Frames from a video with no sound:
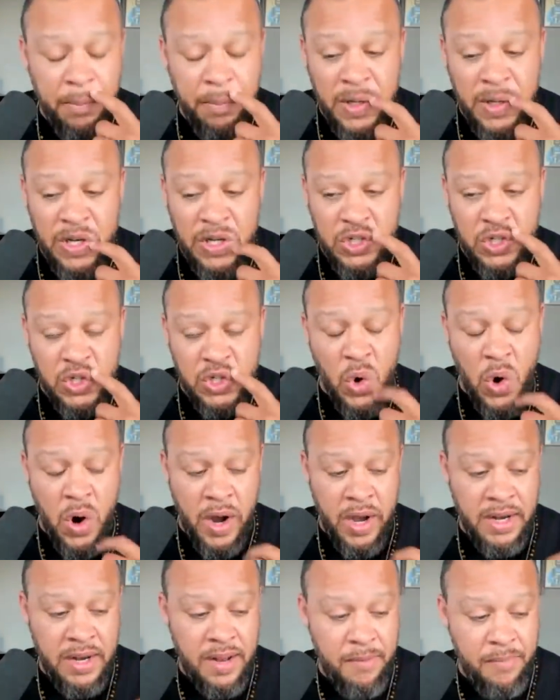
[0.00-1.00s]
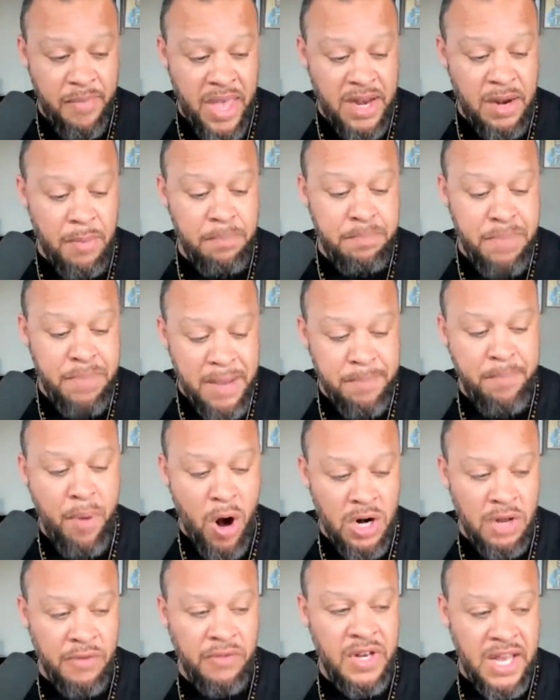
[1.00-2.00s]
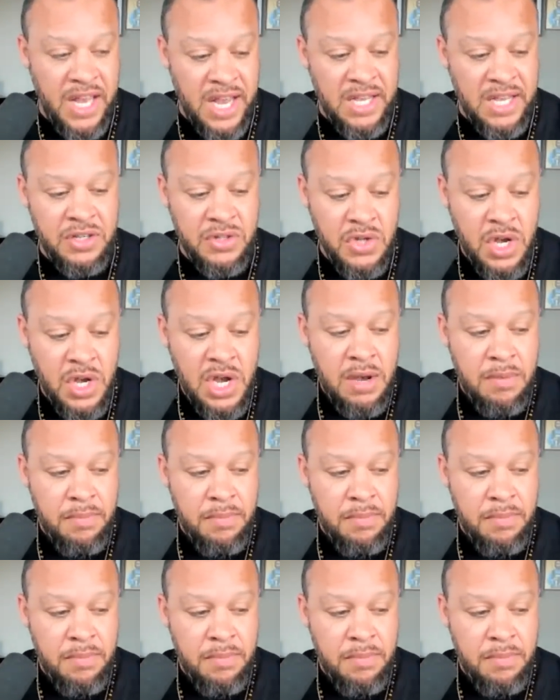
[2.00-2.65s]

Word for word: been destroyed and a big part of it is